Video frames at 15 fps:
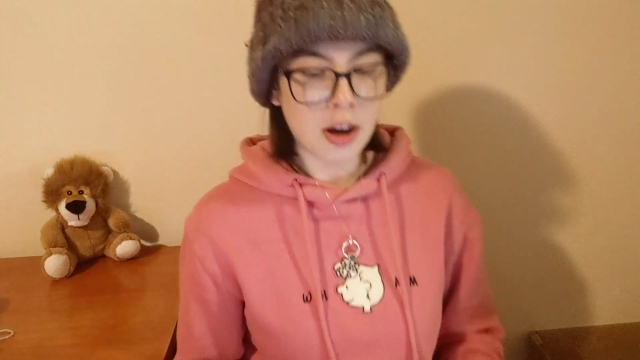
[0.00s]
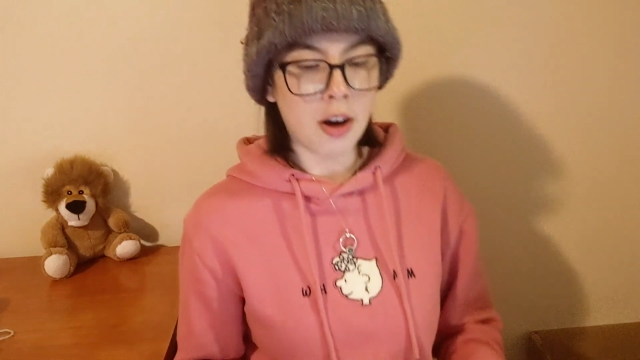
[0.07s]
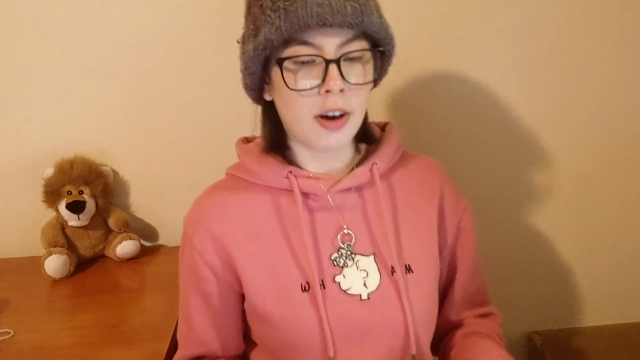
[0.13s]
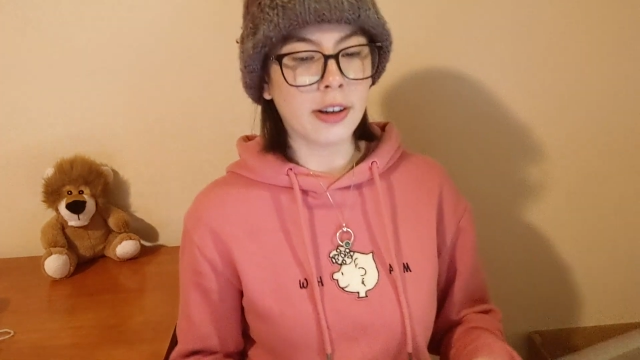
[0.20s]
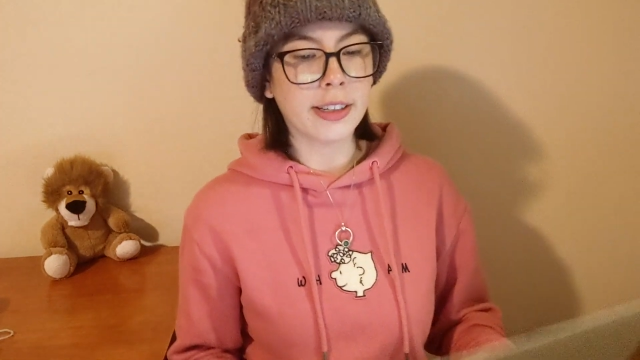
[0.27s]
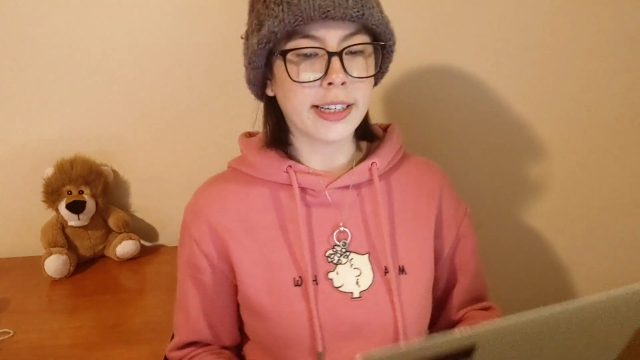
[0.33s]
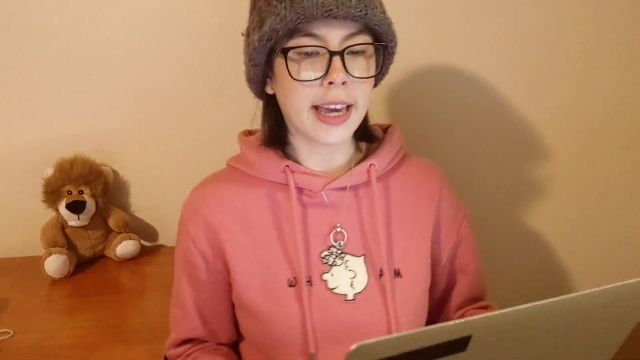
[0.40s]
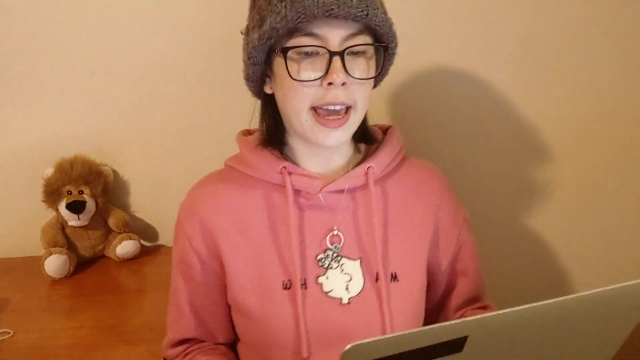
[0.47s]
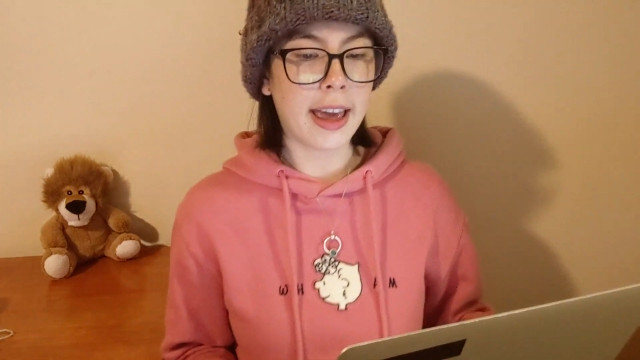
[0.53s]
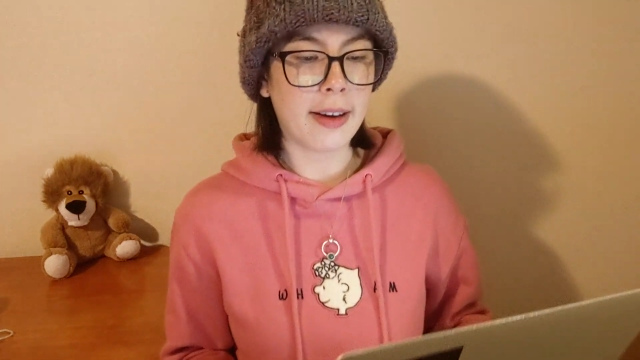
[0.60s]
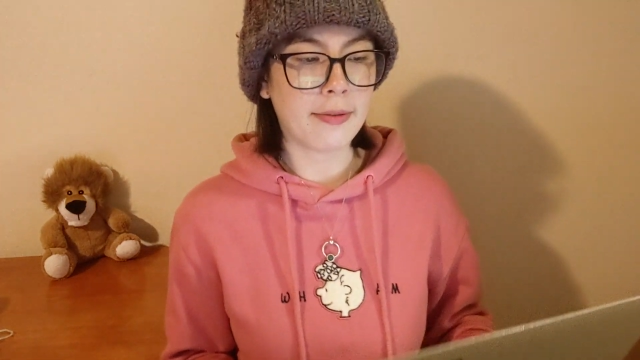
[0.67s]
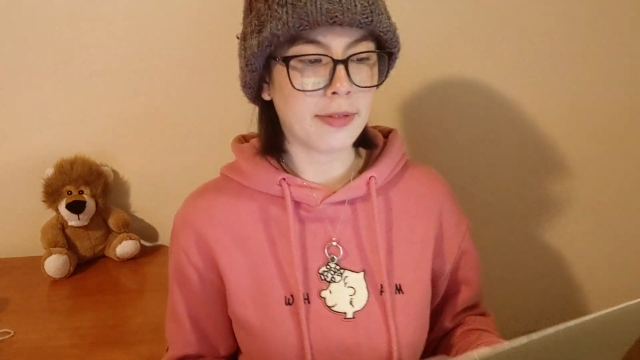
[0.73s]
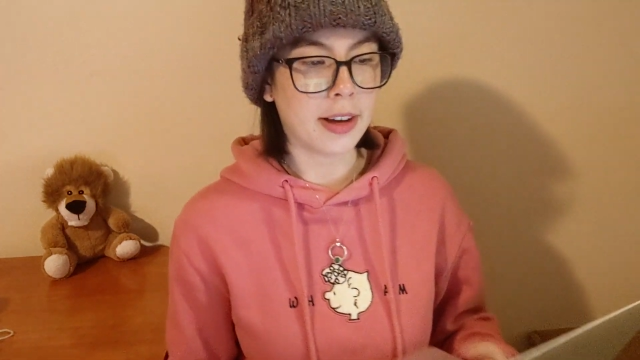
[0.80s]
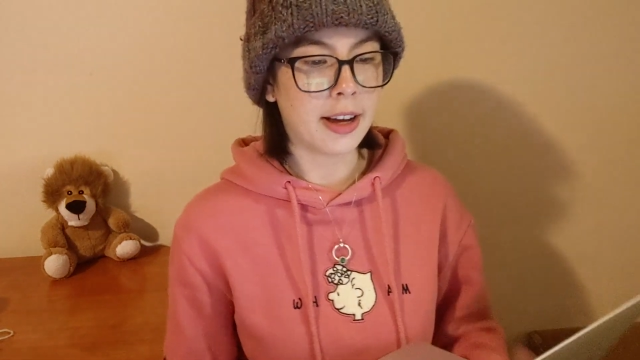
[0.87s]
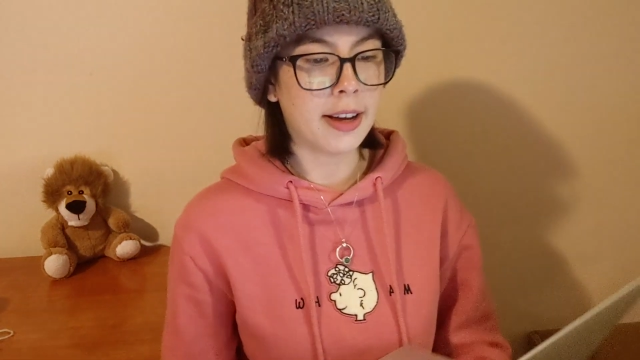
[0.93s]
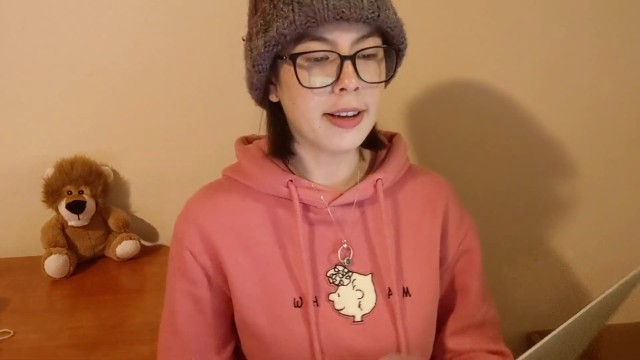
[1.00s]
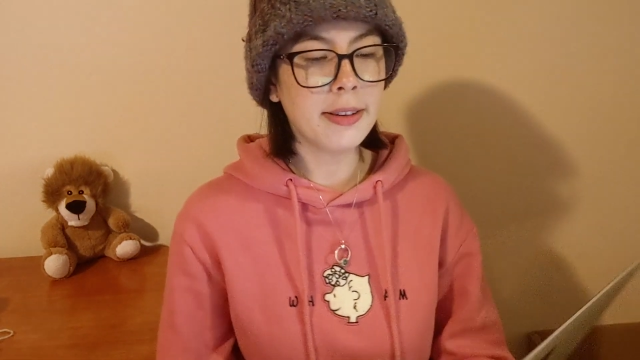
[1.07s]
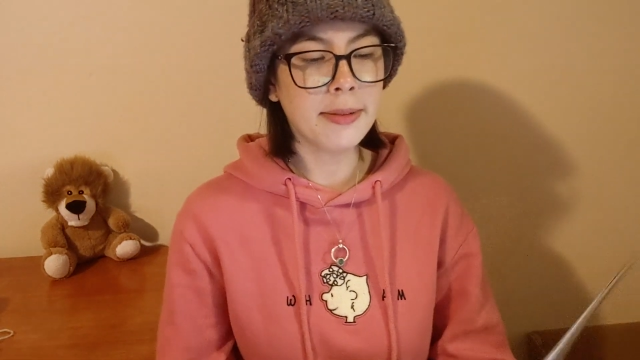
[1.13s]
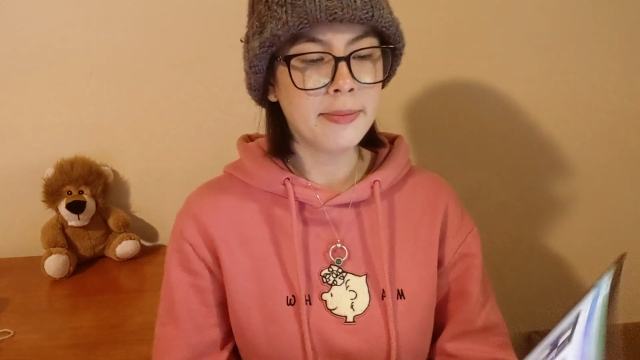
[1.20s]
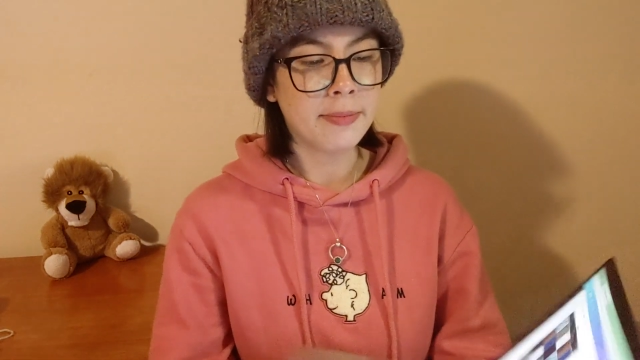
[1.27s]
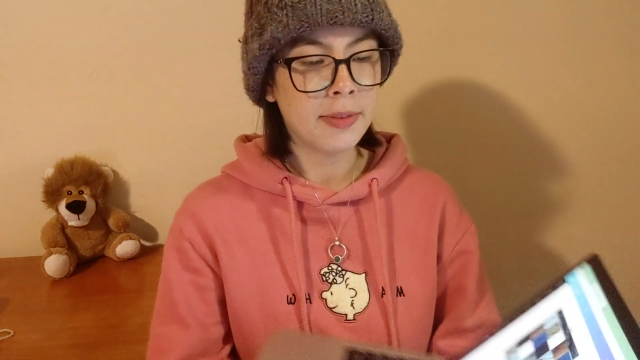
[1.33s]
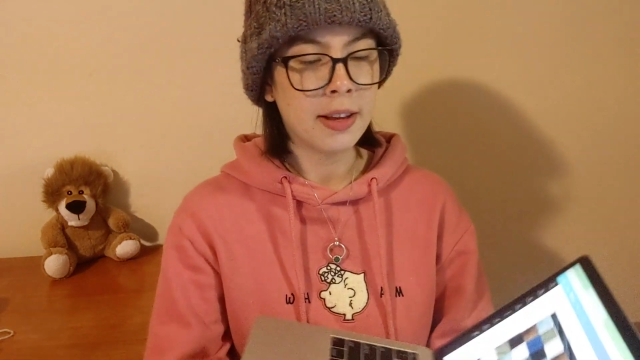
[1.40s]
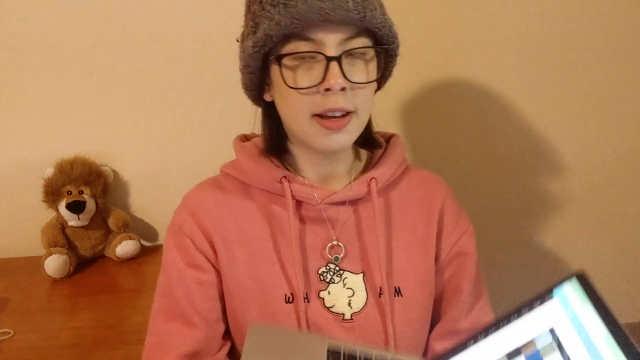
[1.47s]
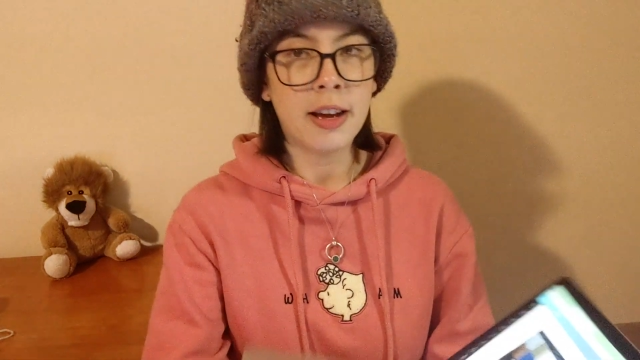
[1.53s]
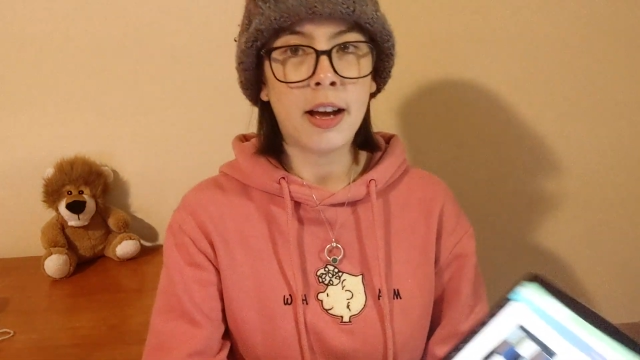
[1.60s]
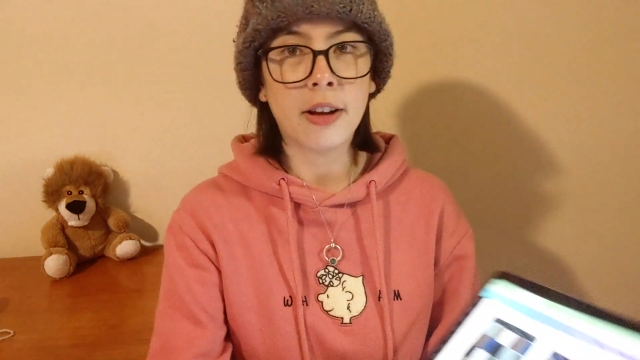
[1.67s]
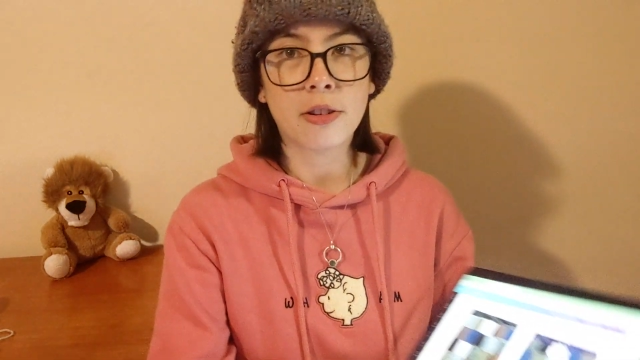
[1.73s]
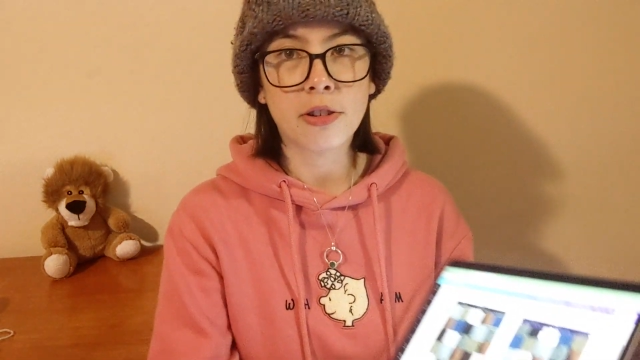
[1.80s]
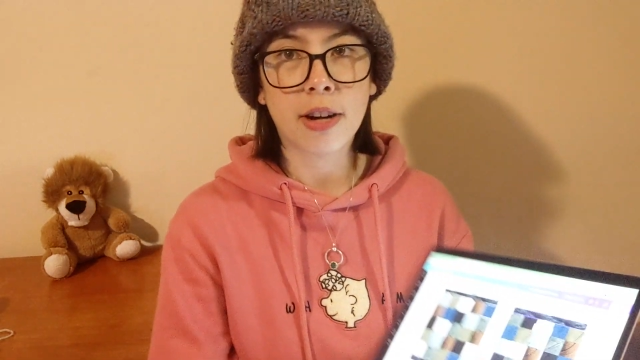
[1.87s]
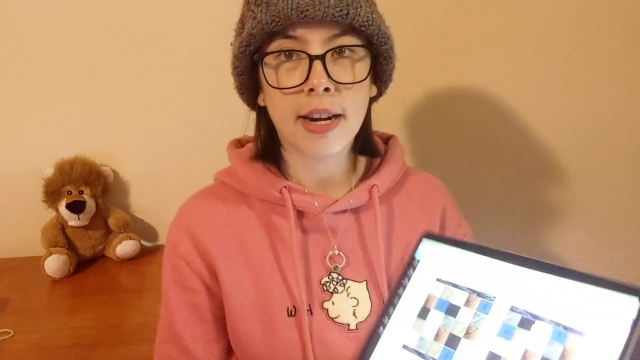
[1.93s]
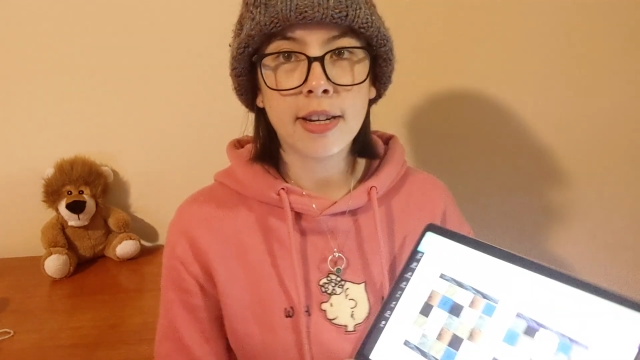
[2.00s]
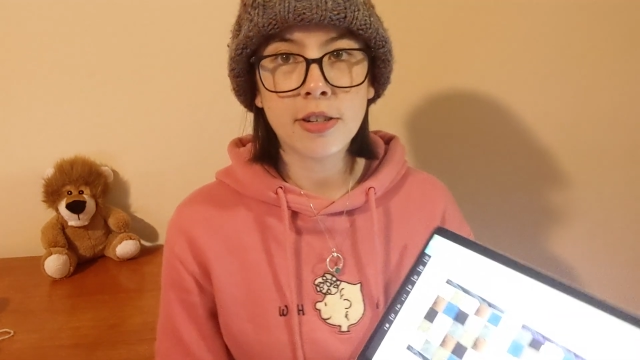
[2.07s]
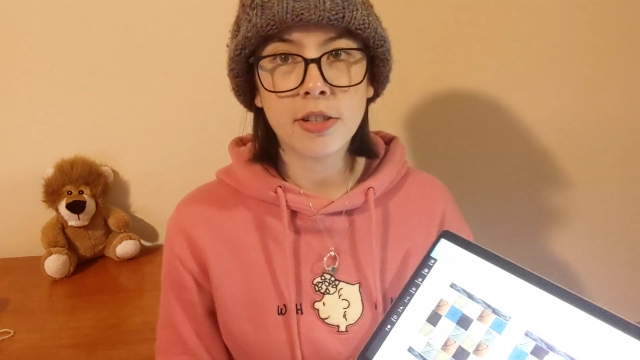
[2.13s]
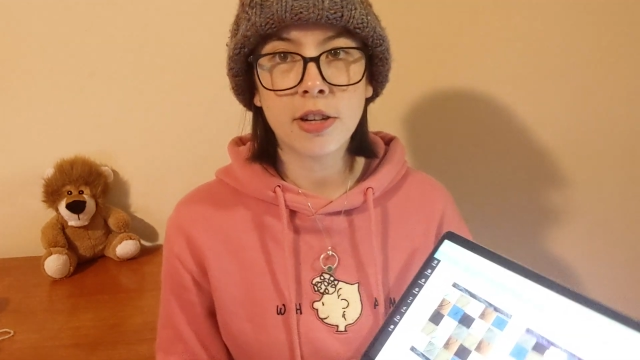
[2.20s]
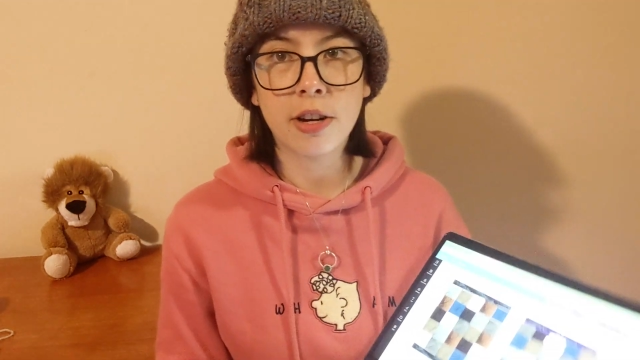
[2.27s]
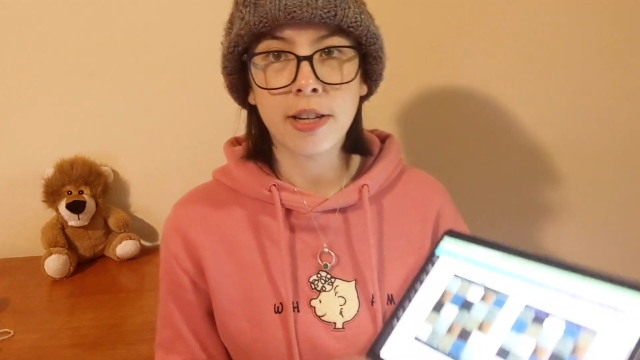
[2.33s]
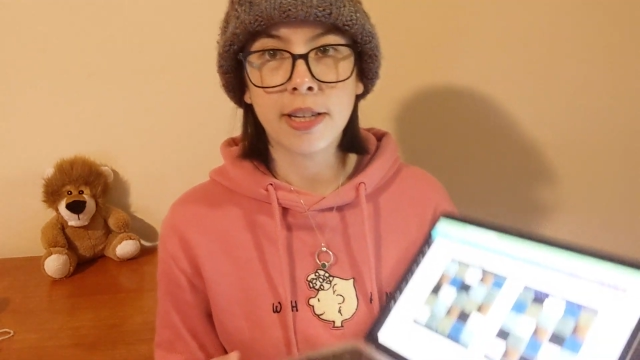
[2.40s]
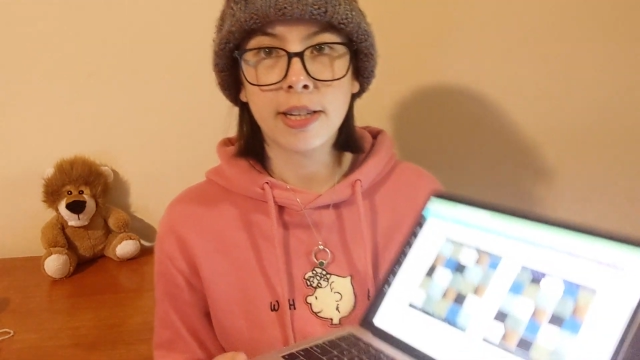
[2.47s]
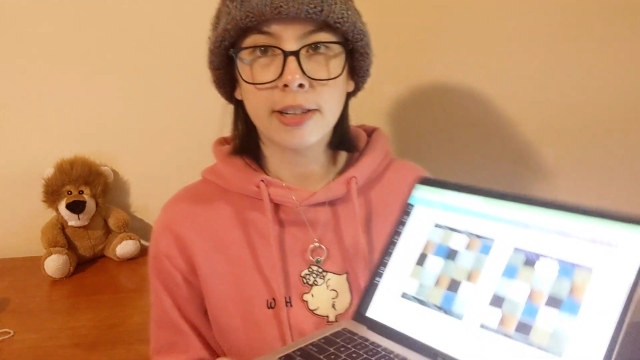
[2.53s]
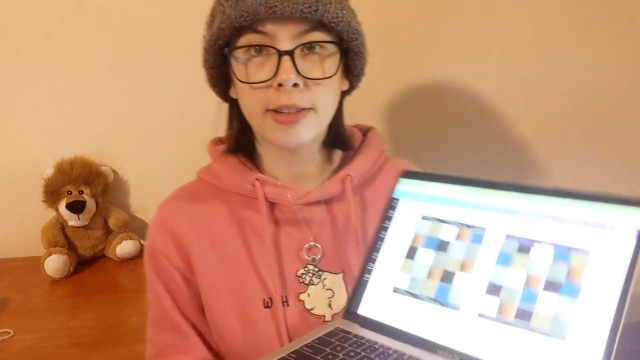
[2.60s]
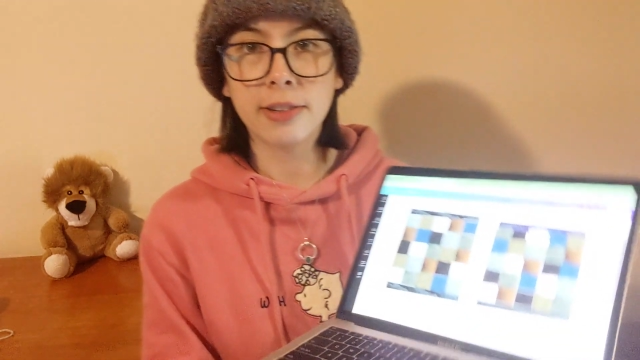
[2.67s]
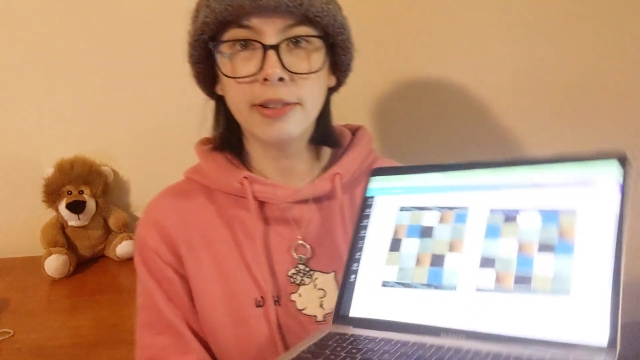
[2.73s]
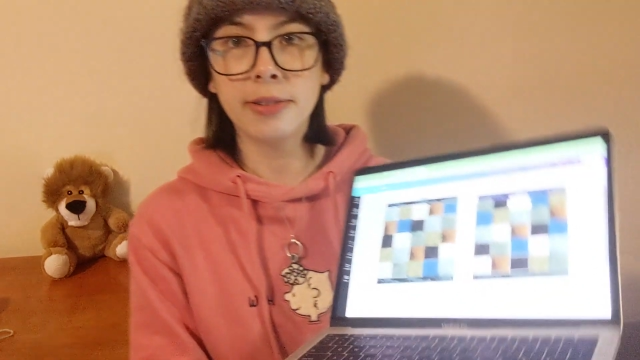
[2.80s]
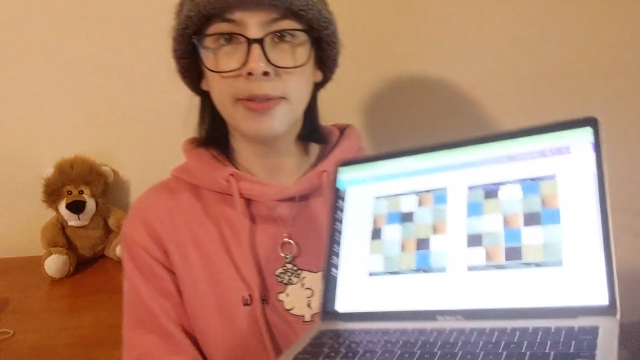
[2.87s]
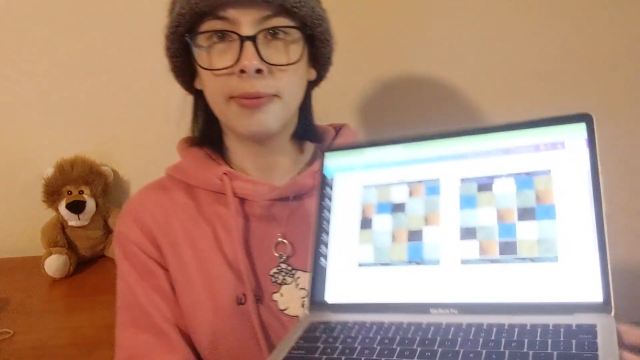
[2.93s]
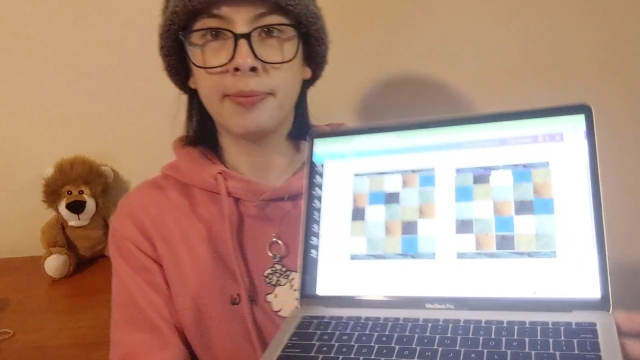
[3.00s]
on Canva. I'll try and show you.